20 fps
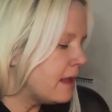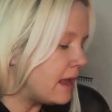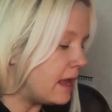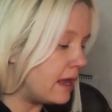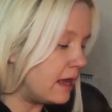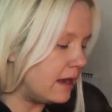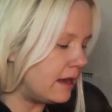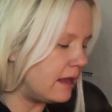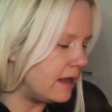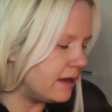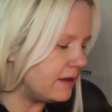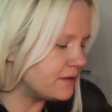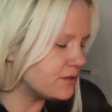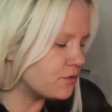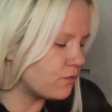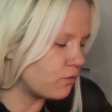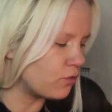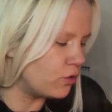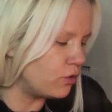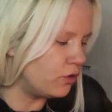it
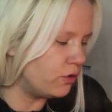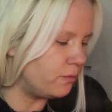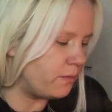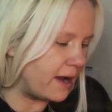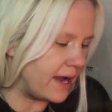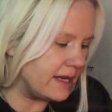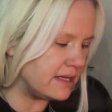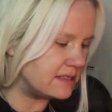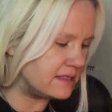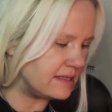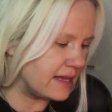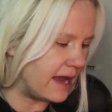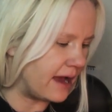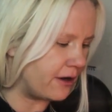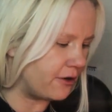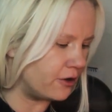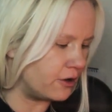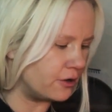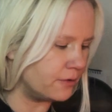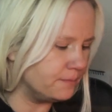is ruled by
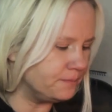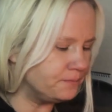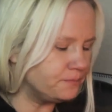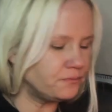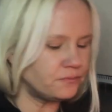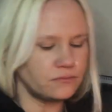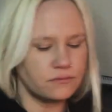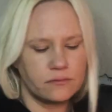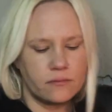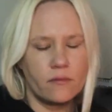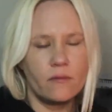Saturn.